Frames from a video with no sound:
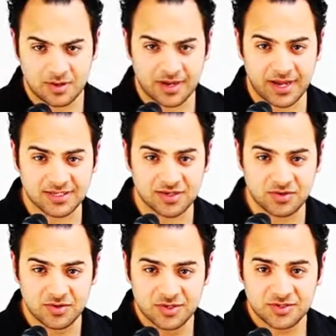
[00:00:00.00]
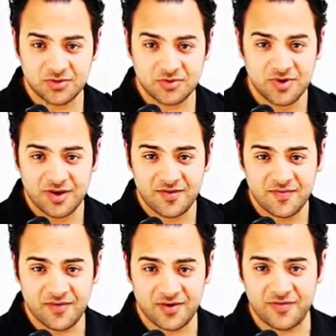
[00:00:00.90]
Okay, so two
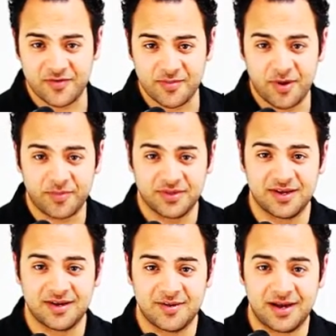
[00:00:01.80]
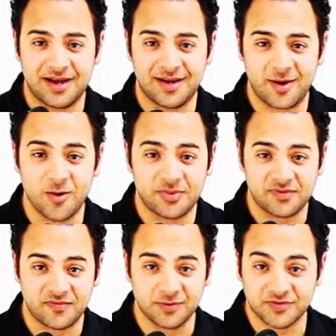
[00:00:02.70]
very, very popular opening
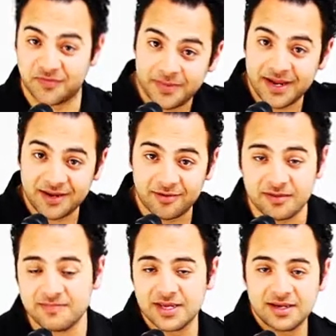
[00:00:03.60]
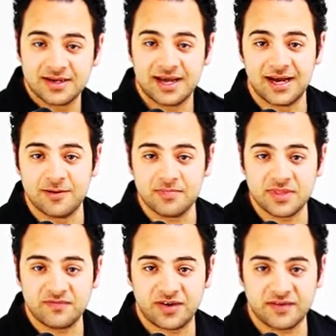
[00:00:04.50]
fills from me anyway,
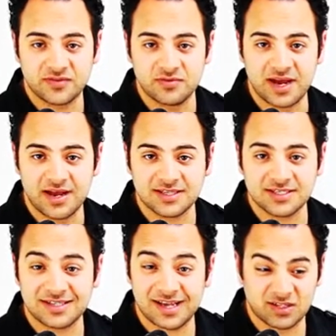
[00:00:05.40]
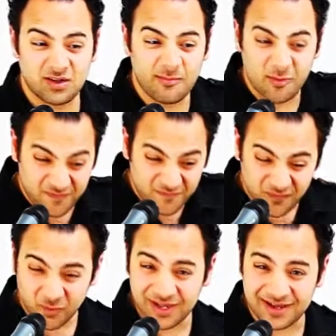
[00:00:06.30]
if I have to. Now, it just sounds a lot more
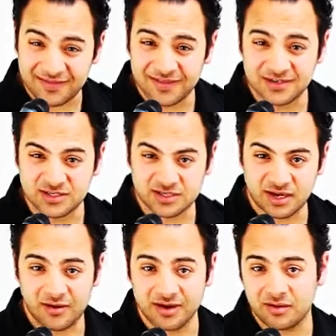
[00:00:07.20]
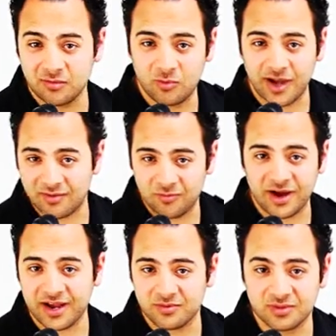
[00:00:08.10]
fuller than just going whack,
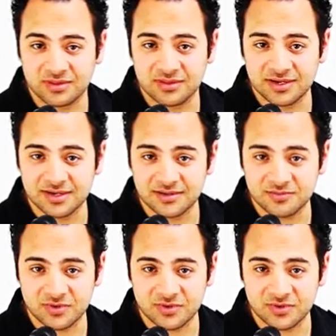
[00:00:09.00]
whack with the